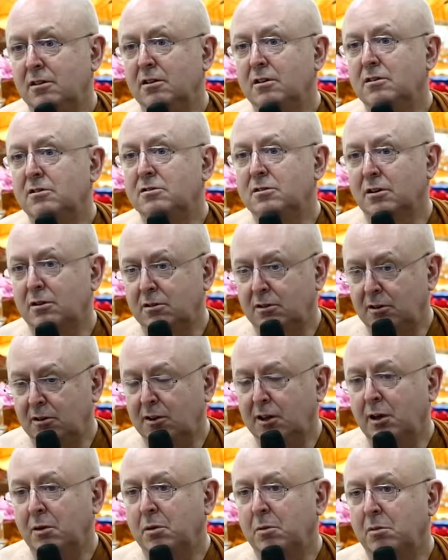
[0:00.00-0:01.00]
So that you
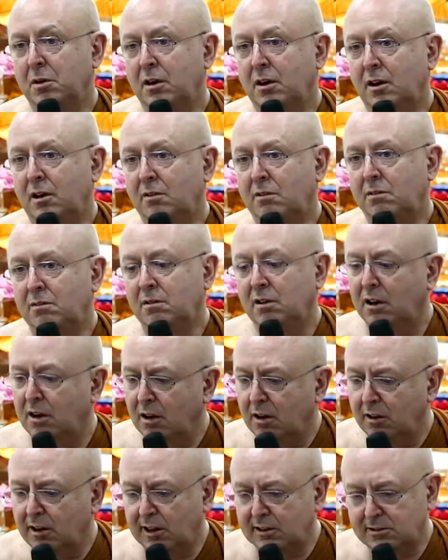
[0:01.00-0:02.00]
keep them alive.
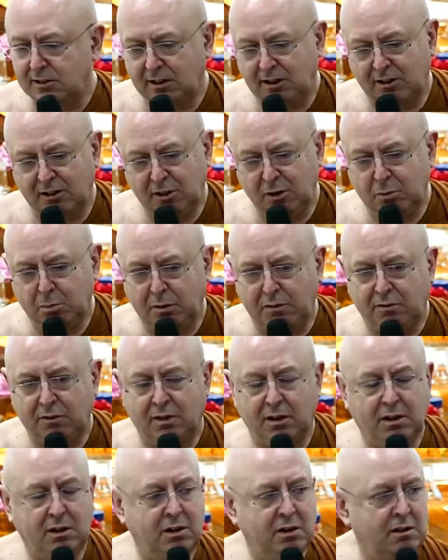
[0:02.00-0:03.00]
Oh, that's nothing, you'll be
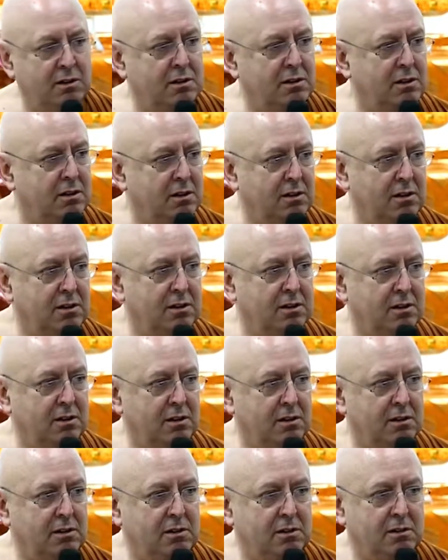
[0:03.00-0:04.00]
fine.
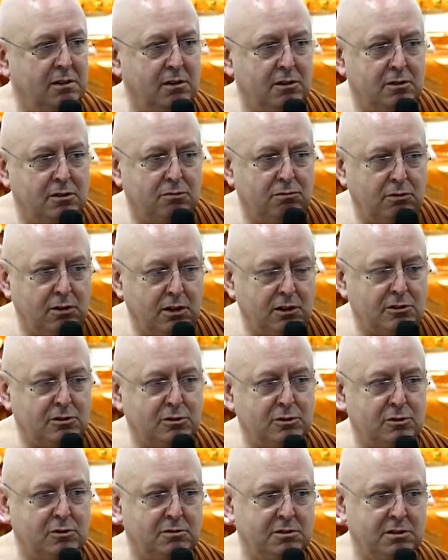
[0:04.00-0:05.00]
To
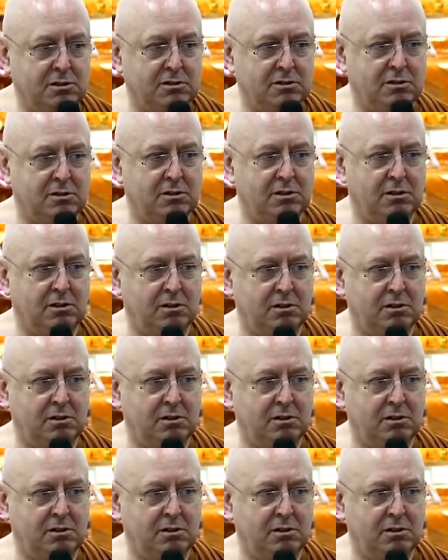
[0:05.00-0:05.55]
reassurance.